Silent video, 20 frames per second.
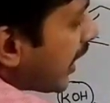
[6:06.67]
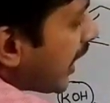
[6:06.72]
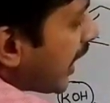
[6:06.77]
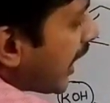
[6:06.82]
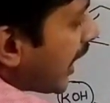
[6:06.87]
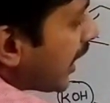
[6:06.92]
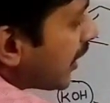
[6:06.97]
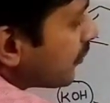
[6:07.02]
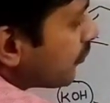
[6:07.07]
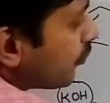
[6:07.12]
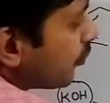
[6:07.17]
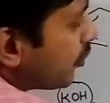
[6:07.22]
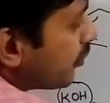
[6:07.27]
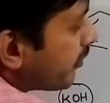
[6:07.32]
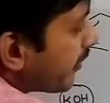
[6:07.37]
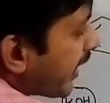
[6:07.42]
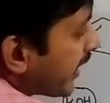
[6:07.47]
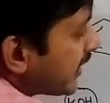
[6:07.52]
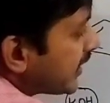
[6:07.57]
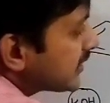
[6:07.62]
RO
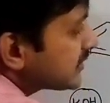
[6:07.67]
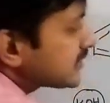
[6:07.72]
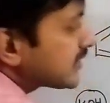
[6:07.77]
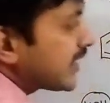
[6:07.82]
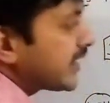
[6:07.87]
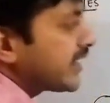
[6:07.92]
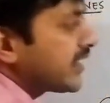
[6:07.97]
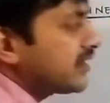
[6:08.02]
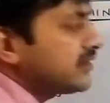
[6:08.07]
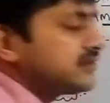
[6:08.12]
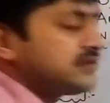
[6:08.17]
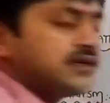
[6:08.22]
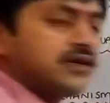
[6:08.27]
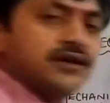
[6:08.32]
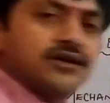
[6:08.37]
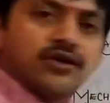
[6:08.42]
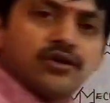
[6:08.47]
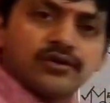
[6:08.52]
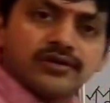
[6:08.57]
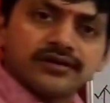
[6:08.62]
minus ions
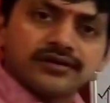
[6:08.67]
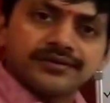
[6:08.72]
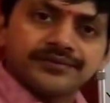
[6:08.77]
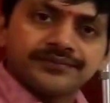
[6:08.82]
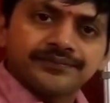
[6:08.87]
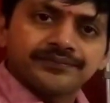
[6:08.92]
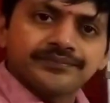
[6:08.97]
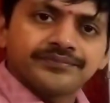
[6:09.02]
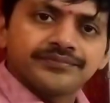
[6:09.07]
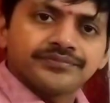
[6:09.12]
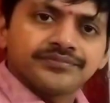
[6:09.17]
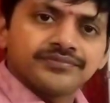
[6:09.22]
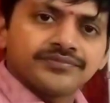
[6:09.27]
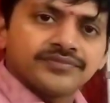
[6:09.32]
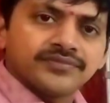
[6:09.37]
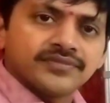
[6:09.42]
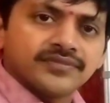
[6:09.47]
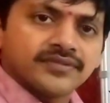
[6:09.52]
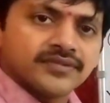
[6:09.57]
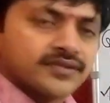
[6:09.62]
or not?
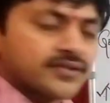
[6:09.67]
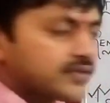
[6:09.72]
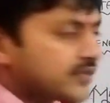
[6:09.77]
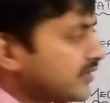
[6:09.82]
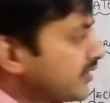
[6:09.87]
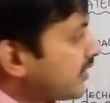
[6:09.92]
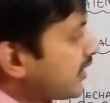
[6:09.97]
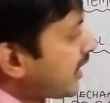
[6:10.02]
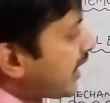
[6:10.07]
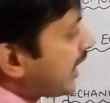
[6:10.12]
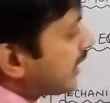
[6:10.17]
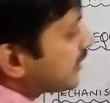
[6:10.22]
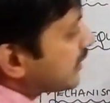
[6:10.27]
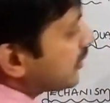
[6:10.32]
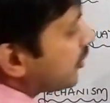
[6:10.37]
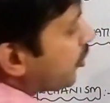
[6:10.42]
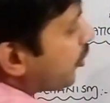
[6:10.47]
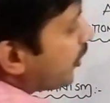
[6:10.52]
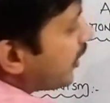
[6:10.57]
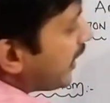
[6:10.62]

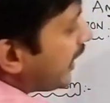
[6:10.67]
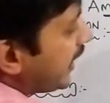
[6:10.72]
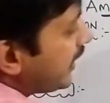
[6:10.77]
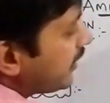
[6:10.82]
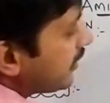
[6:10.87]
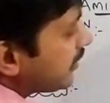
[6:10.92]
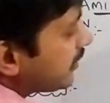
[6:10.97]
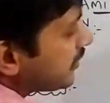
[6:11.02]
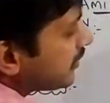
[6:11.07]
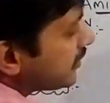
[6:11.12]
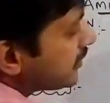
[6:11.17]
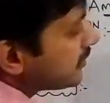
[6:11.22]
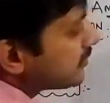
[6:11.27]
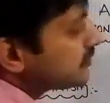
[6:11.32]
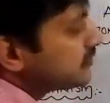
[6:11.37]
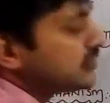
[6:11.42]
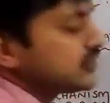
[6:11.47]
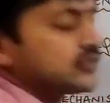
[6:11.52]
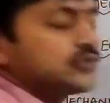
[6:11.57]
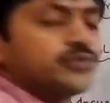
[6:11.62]
Alcohol and
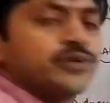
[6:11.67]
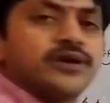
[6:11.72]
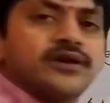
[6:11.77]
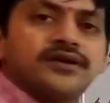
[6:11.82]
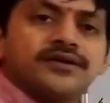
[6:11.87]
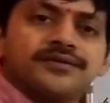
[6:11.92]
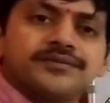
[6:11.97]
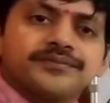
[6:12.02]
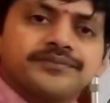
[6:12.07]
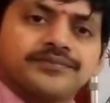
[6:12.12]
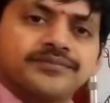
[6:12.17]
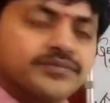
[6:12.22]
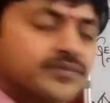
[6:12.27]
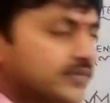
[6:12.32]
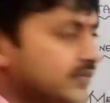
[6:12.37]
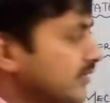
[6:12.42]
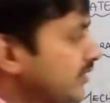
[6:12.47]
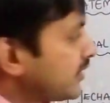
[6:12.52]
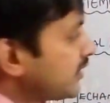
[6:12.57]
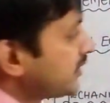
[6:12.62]
this one.
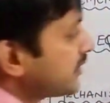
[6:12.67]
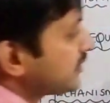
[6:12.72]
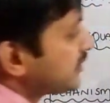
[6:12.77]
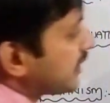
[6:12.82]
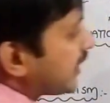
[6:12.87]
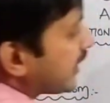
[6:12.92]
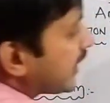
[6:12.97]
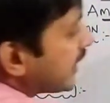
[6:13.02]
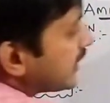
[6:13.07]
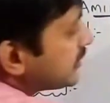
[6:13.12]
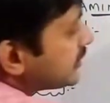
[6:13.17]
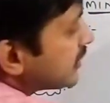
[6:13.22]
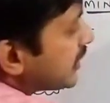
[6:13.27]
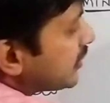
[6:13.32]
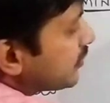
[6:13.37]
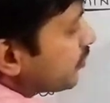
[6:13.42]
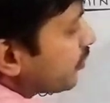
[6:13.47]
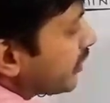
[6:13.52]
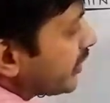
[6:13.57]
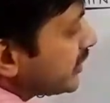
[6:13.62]
The H
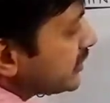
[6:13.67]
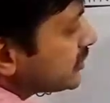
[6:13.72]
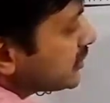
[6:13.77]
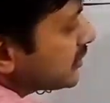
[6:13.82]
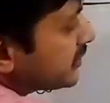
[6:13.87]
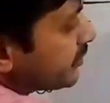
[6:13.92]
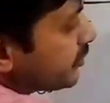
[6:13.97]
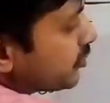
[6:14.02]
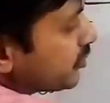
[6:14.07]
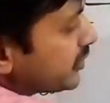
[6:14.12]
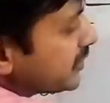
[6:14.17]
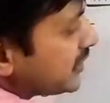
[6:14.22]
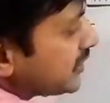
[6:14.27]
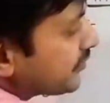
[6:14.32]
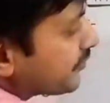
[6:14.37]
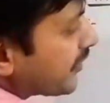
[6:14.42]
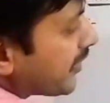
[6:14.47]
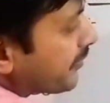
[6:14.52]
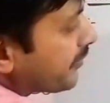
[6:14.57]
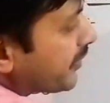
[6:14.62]
and OH removed in
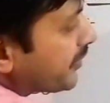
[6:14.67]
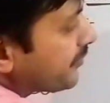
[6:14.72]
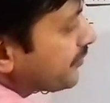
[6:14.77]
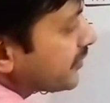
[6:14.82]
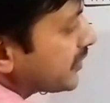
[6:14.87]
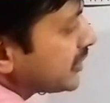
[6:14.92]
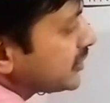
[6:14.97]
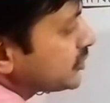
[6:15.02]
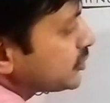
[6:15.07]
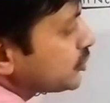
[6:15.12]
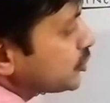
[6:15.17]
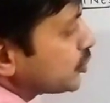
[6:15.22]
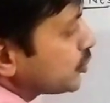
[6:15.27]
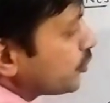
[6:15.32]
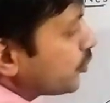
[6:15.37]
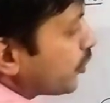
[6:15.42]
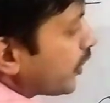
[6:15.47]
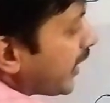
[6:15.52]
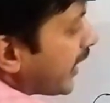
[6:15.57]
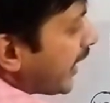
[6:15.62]
the form of
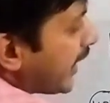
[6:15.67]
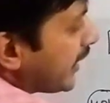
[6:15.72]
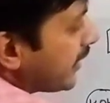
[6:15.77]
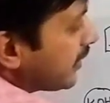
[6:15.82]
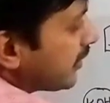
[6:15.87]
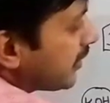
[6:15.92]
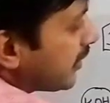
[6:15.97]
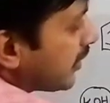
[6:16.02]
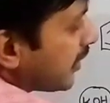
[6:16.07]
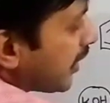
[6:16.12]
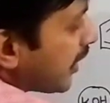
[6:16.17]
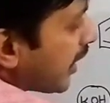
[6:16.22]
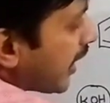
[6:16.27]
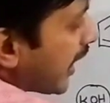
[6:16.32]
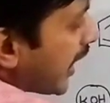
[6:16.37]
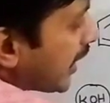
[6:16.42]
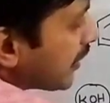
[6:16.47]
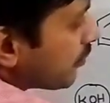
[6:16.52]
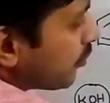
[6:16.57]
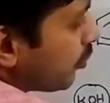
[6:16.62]
H2O and
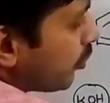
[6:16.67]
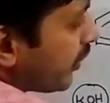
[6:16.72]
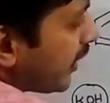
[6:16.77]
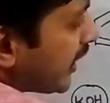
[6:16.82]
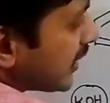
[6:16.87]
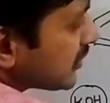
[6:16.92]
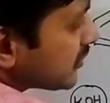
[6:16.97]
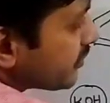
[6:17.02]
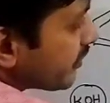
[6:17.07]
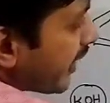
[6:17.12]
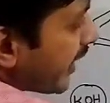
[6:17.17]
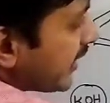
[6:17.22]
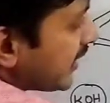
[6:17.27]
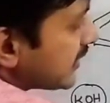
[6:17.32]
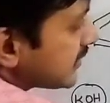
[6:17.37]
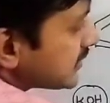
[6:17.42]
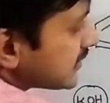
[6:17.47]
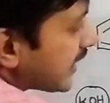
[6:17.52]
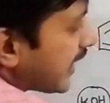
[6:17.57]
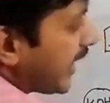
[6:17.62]
RO dash
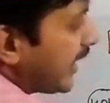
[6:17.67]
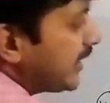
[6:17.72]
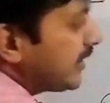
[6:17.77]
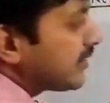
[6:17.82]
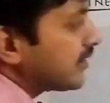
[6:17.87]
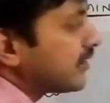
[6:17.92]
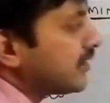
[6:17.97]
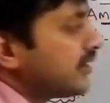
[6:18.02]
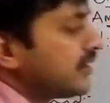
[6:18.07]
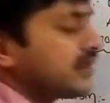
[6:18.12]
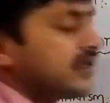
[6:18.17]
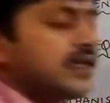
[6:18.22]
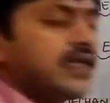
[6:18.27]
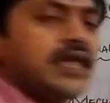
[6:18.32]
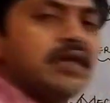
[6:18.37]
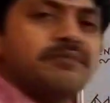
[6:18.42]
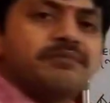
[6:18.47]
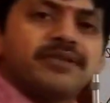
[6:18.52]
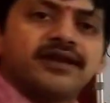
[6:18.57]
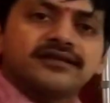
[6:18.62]
minus and
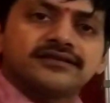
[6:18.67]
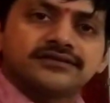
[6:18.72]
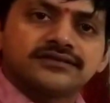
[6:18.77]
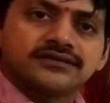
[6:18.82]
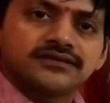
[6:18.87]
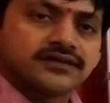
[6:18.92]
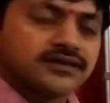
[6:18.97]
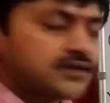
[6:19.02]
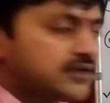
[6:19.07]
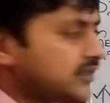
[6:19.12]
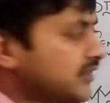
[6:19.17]
K plus.